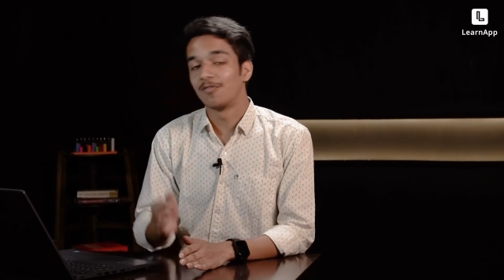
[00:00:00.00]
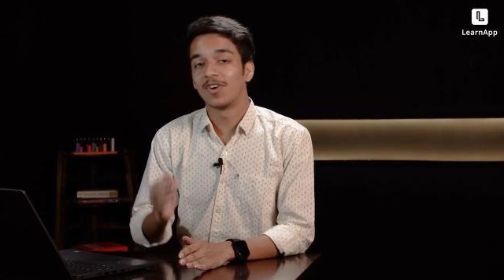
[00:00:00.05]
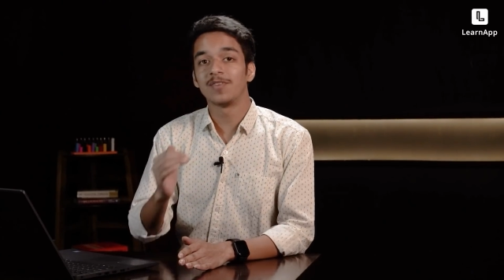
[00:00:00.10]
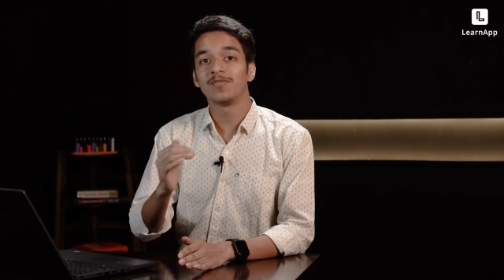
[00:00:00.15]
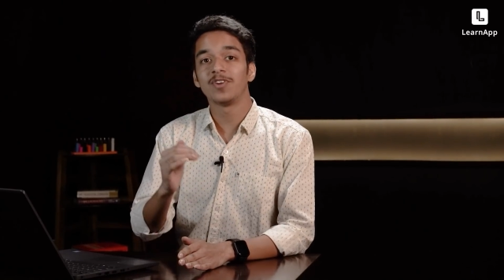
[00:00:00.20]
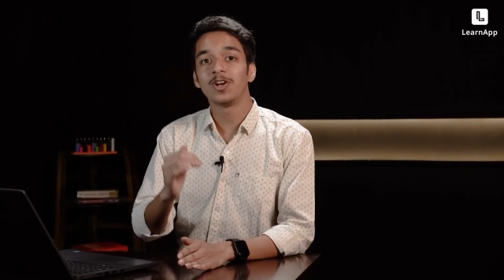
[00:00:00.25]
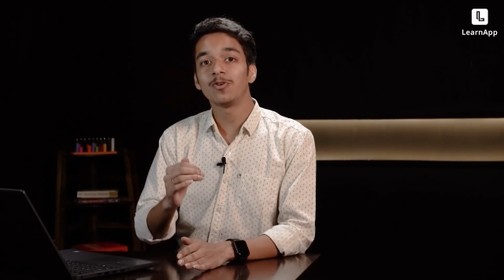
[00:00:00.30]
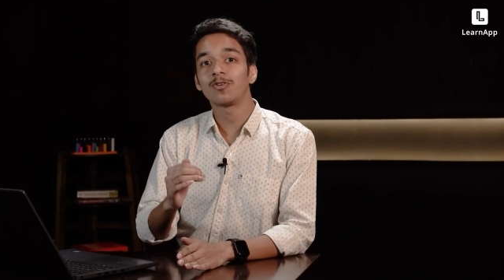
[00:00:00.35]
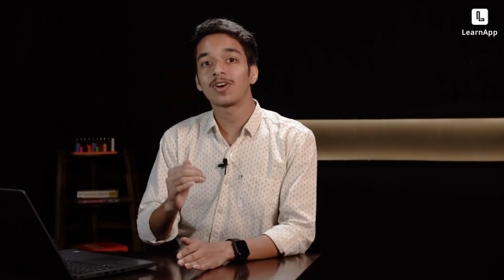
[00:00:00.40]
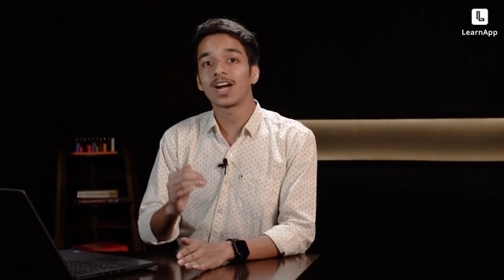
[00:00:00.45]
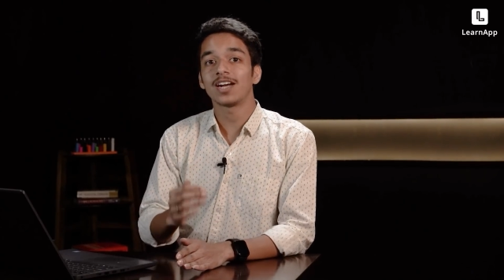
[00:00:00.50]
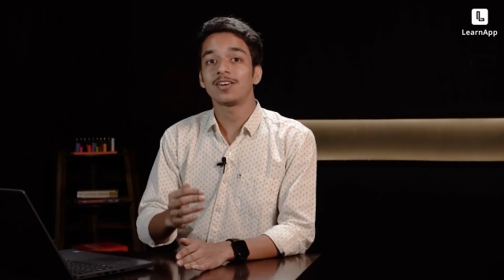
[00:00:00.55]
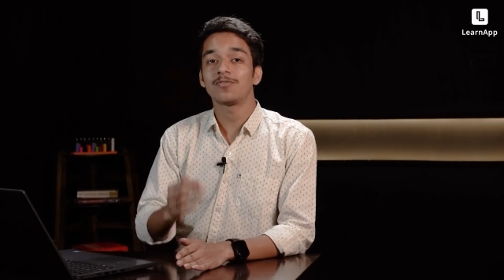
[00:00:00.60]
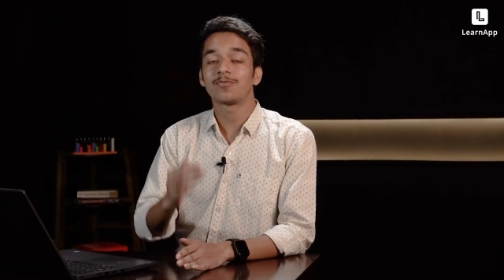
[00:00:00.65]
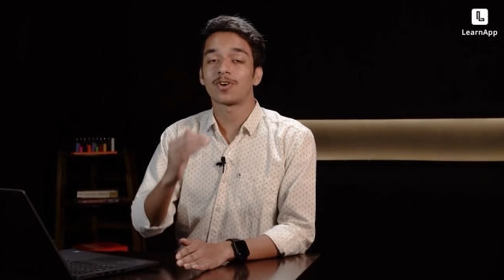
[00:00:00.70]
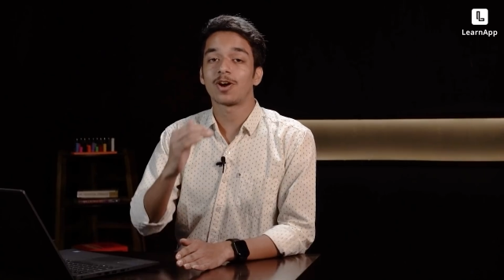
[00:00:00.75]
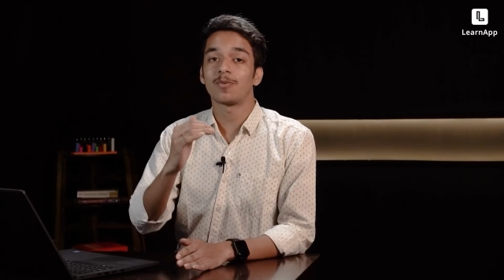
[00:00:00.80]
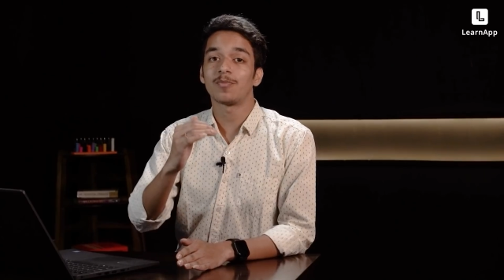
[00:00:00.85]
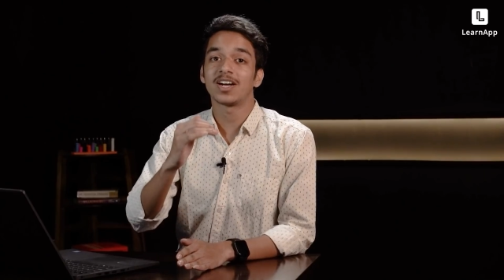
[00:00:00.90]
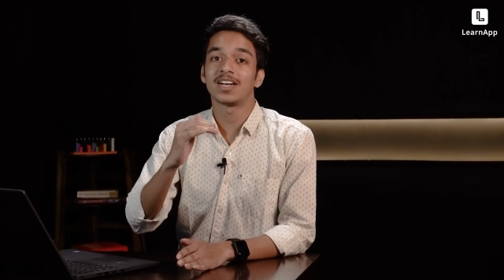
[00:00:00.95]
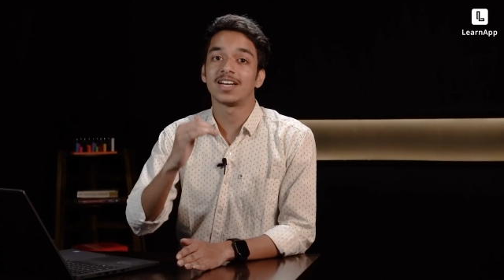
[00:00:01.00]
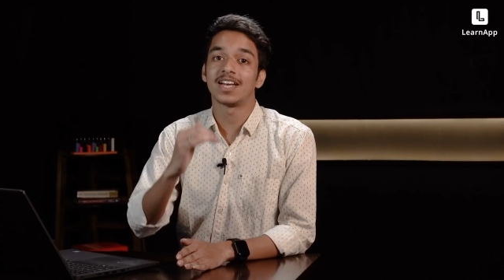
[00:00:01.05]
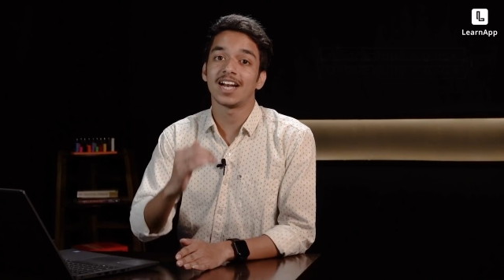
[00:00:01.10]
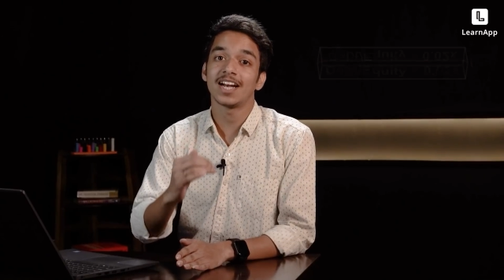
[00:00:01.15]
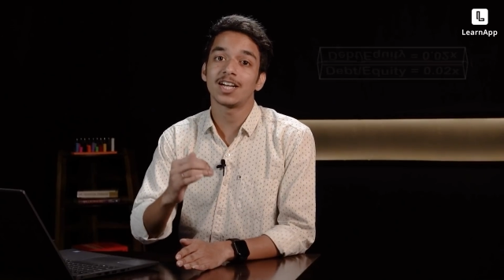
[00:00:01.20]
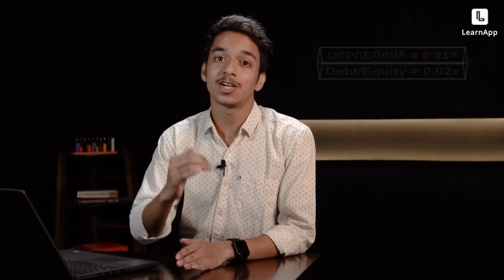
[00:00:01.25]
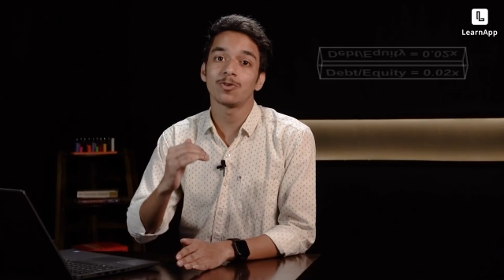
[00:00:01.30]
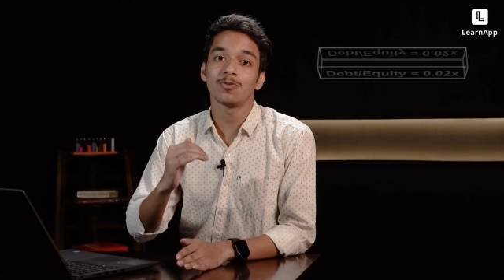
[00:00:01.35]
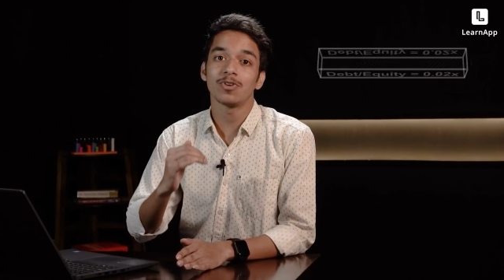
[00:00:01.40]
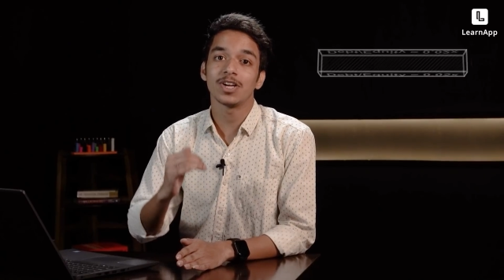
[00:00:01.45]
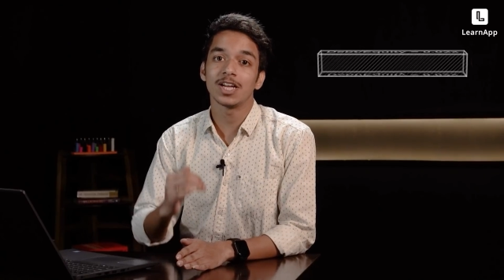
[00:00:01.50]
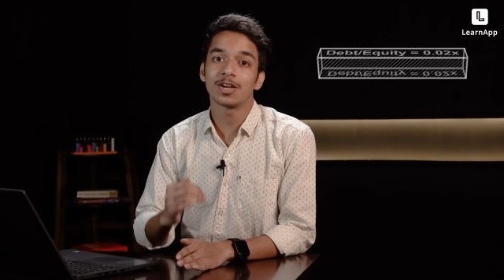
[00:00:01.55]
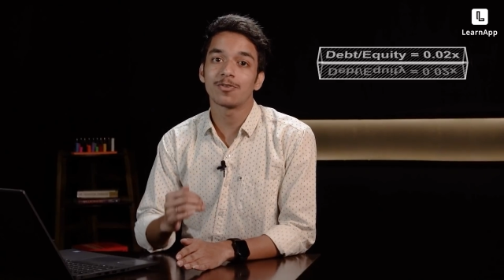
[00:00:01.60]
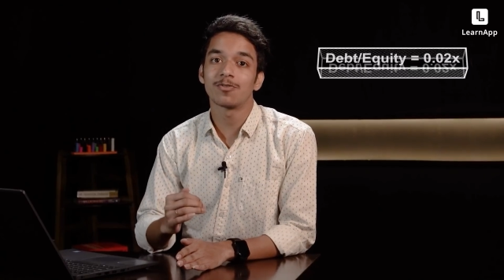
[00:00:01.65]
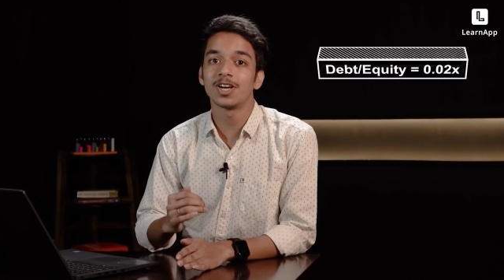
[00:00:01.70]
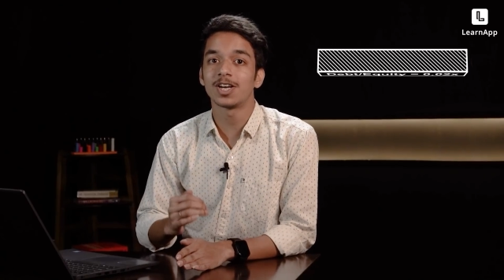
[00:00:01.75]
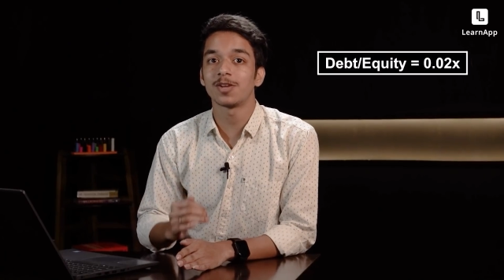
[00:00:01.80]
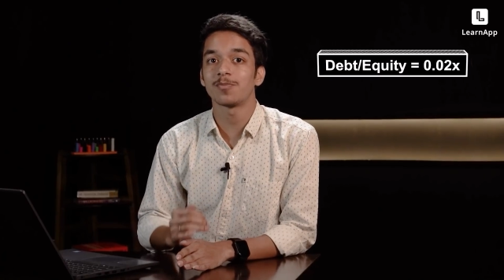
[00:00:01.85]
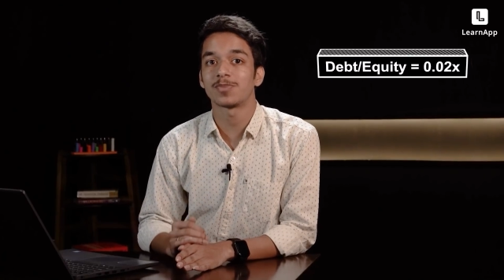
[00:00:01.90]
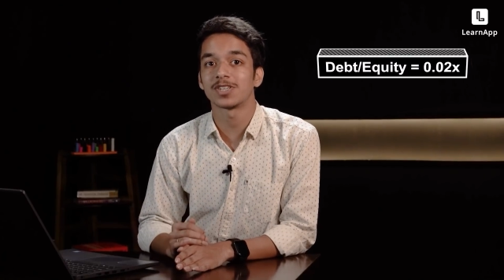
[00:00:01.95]
When we look at from a debt to
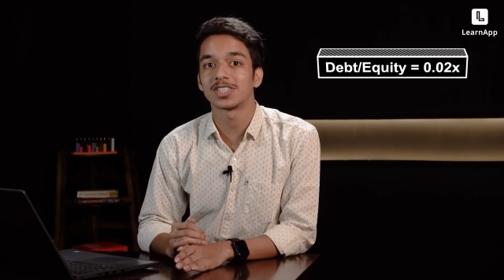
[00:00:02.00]
equity